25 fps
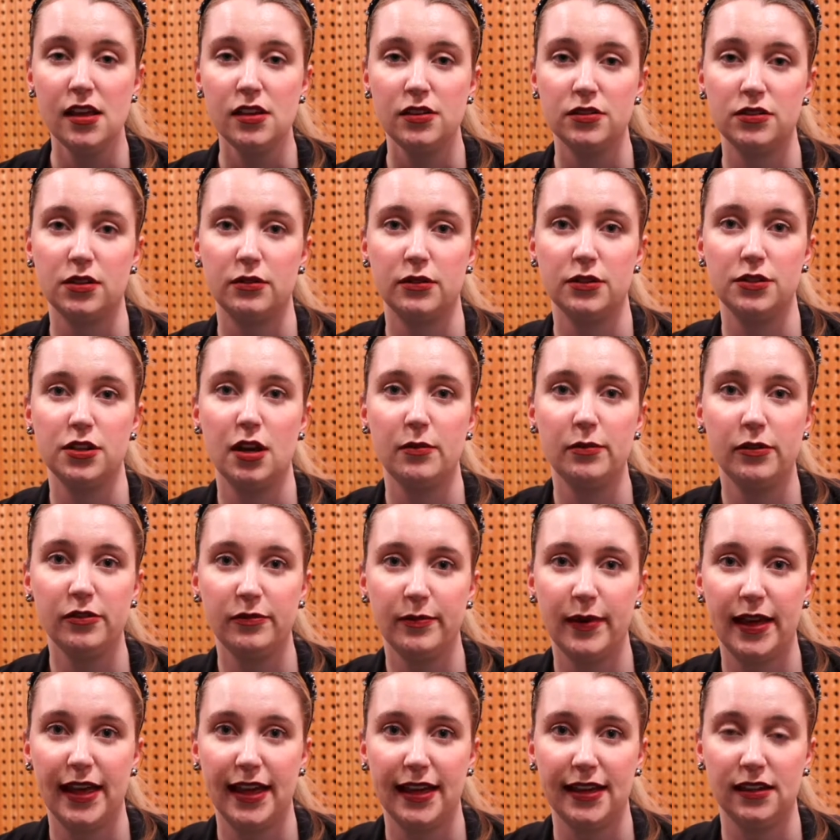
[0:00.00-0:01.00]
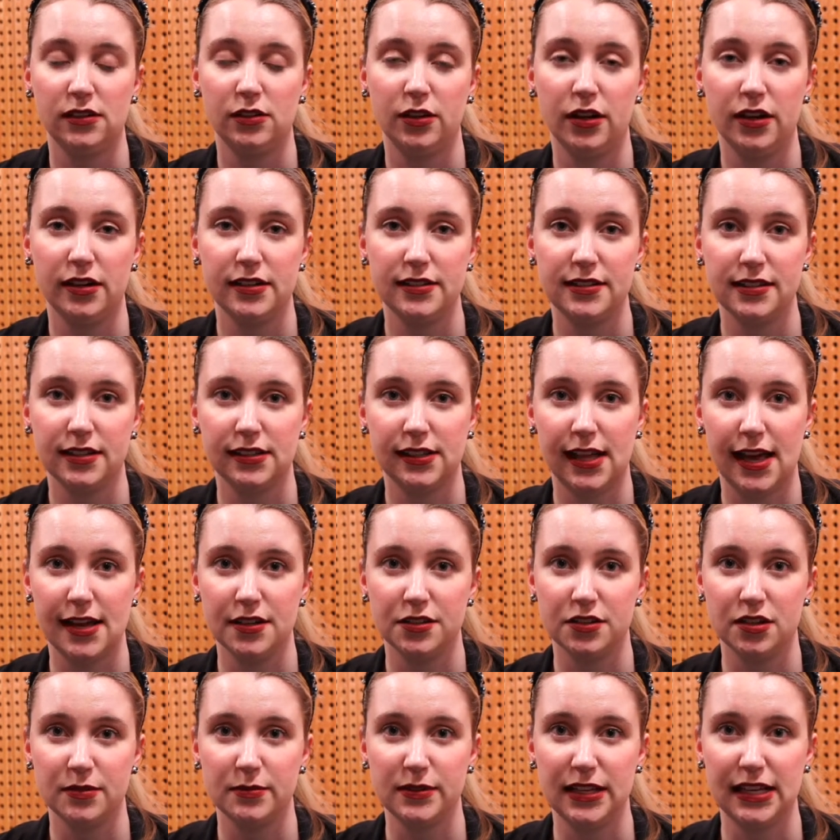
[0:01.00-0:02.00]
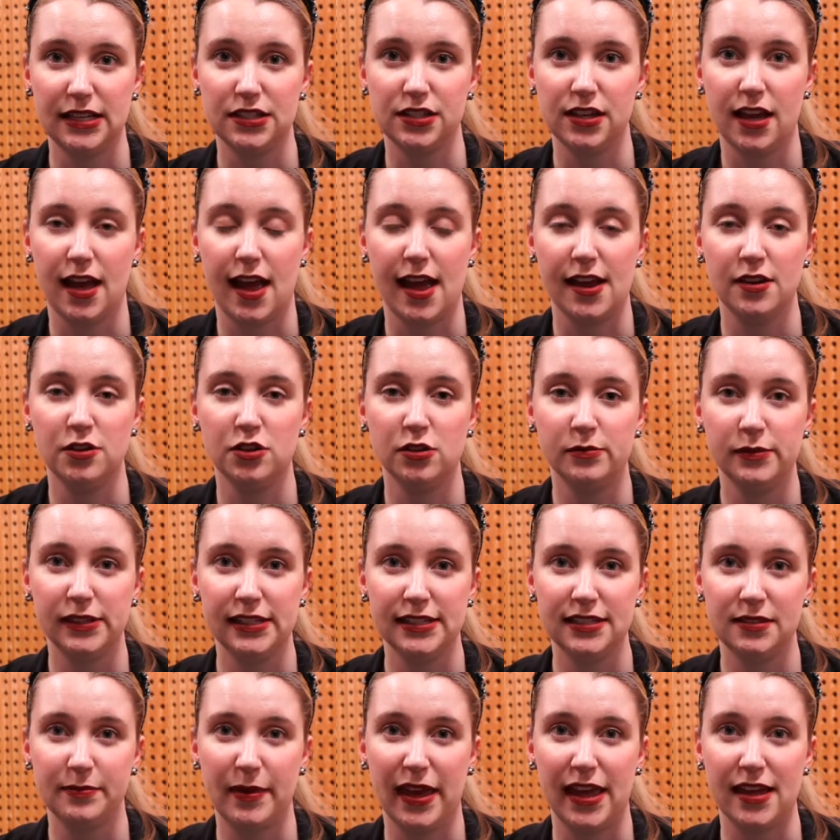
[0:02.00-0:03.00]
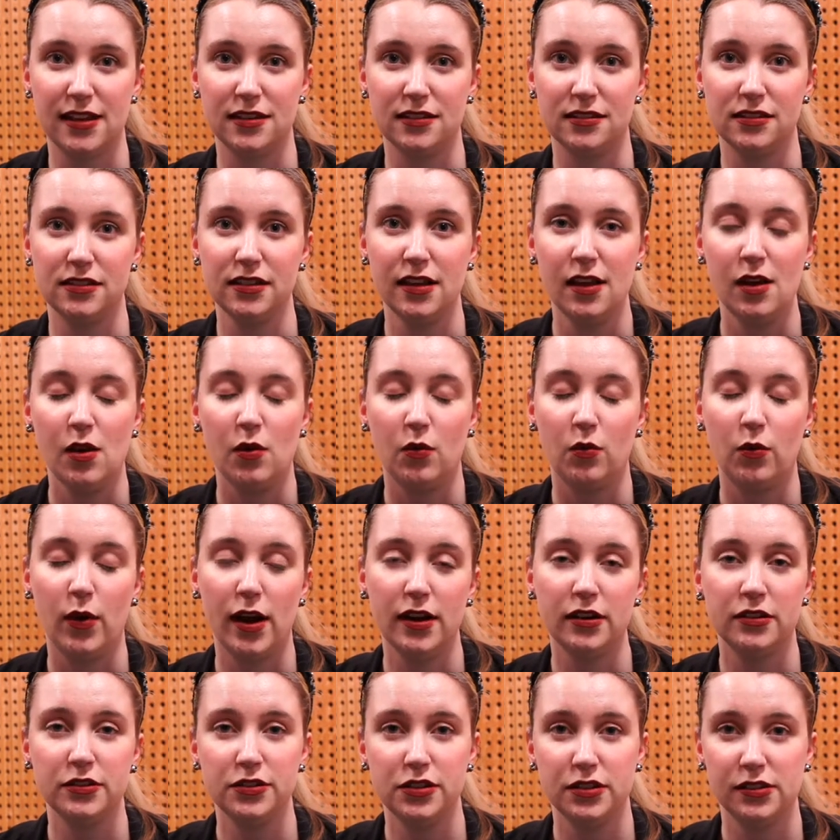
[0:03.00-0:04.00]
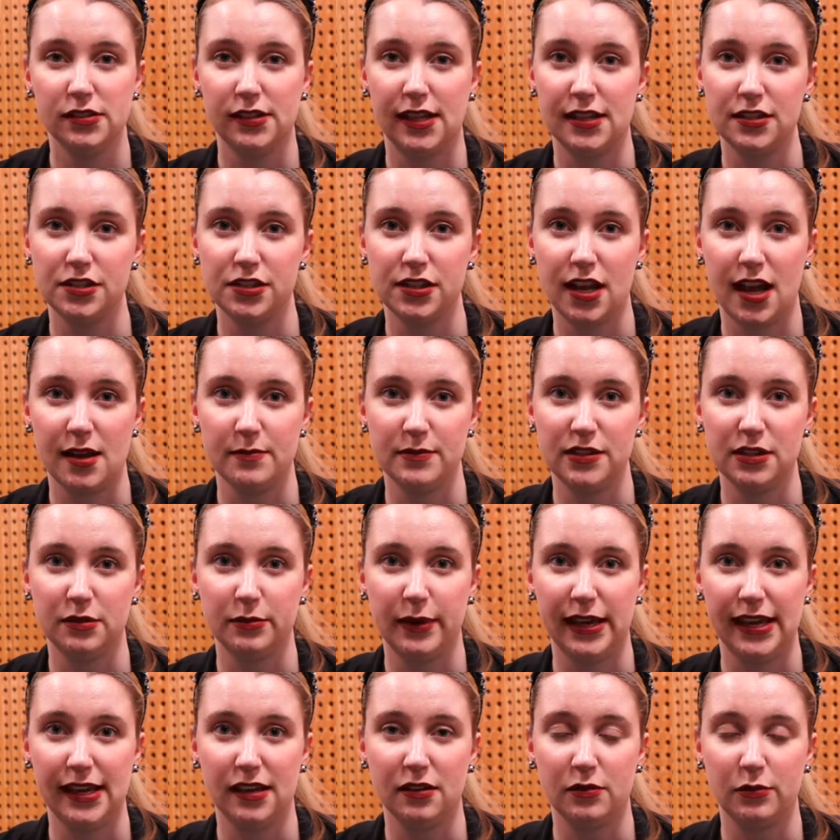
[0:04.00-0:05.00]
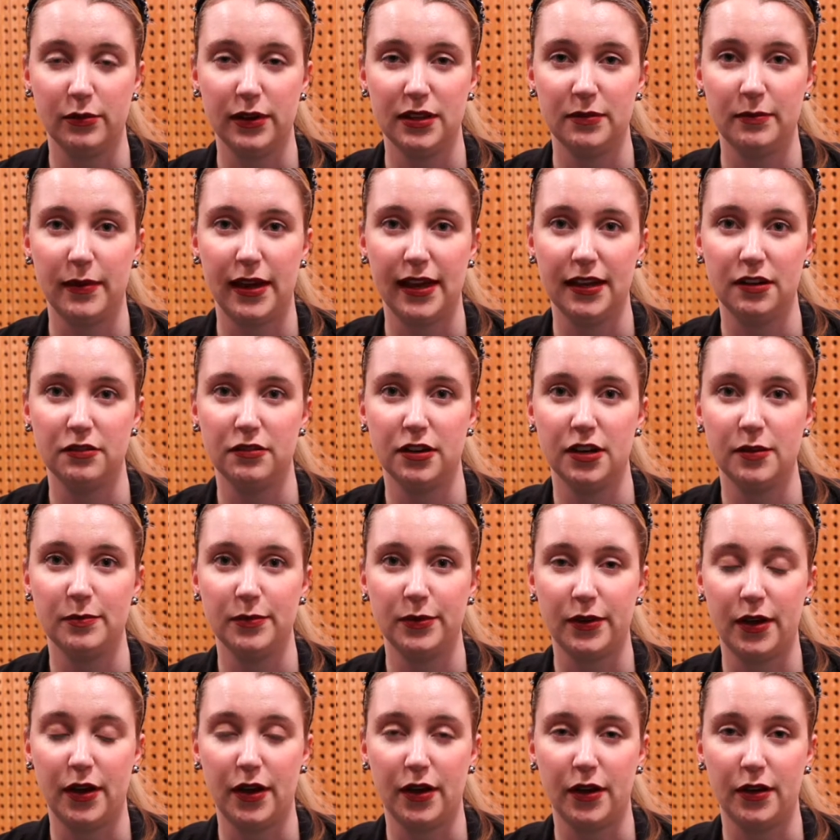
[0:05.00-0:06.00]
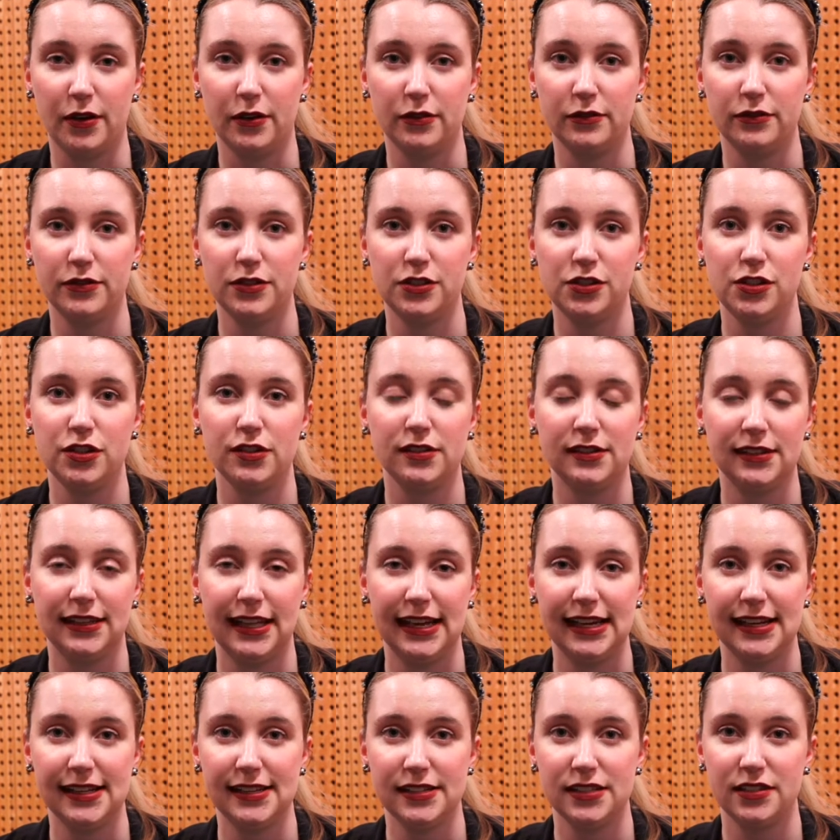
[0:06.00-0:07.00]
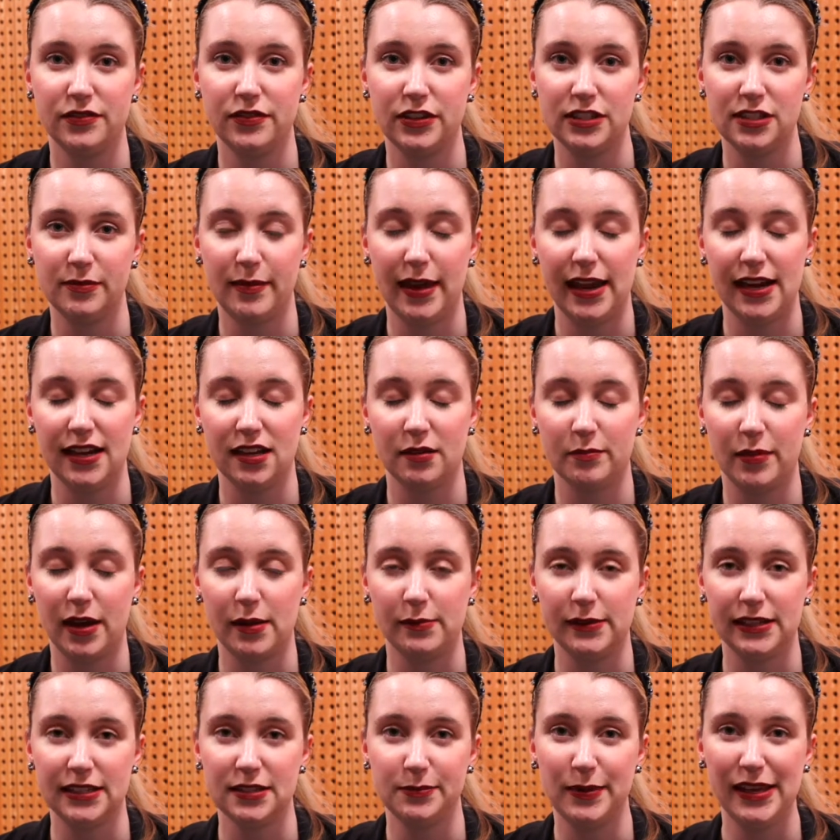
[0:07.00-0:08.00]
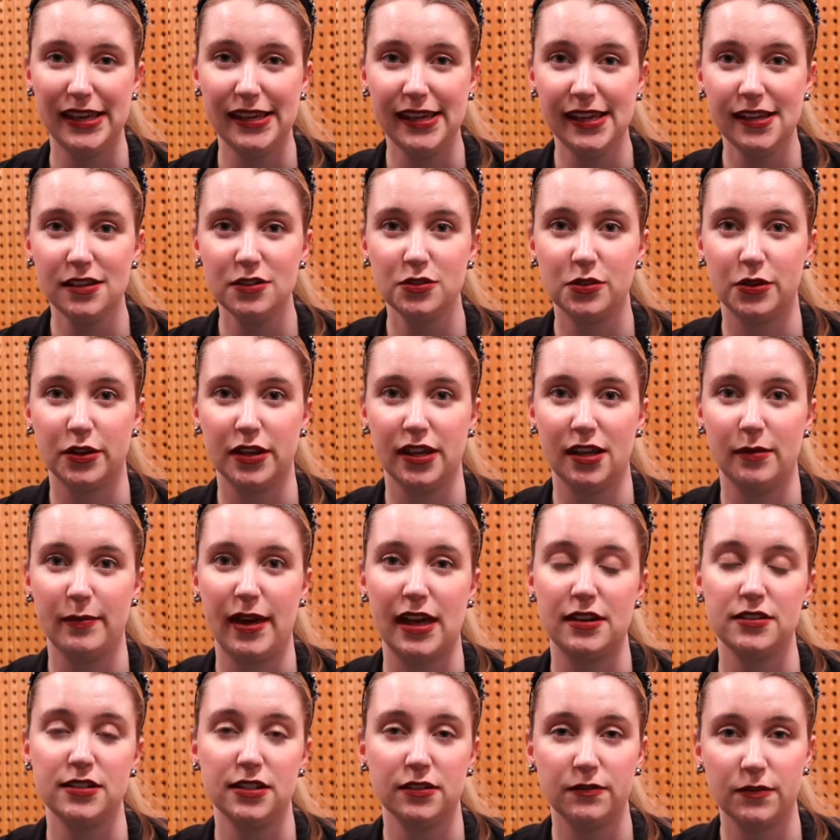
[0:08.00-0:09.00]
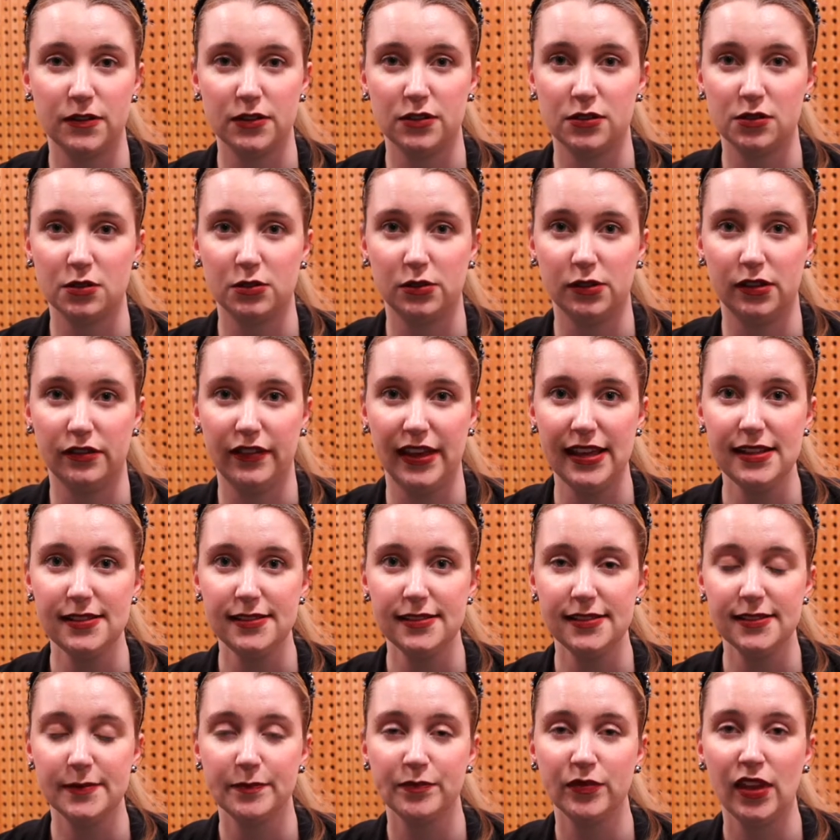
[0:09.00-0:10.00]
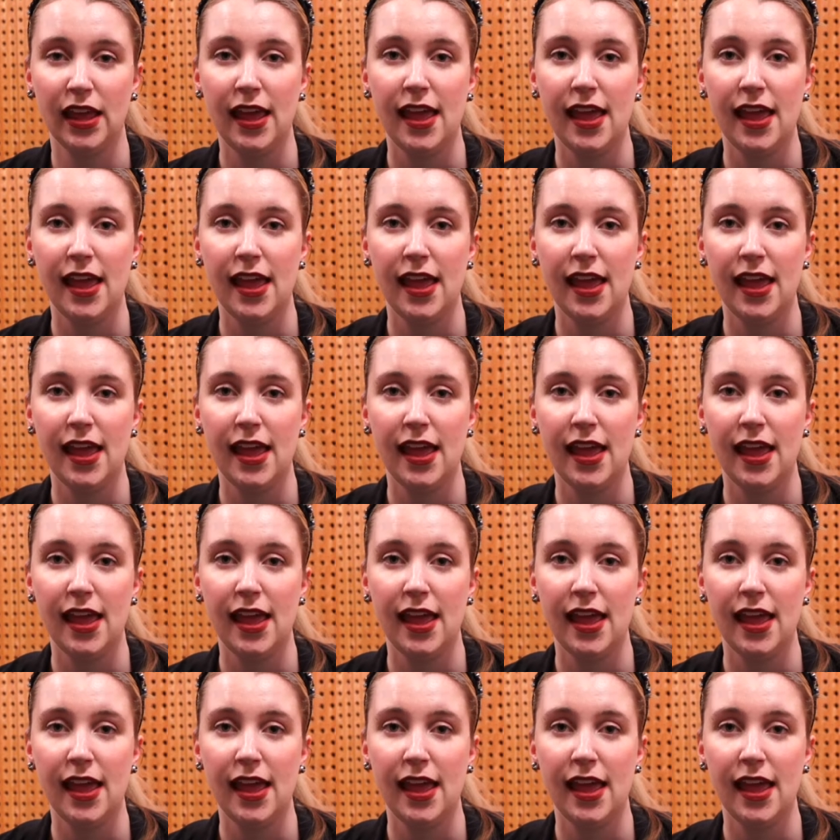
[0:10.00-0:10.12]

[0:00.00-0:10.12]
So, on top of my load as a classroom teacher, I normally spend one or two lunchtimes a week with my group of student leaders for debating and public speaking, talking about different school events.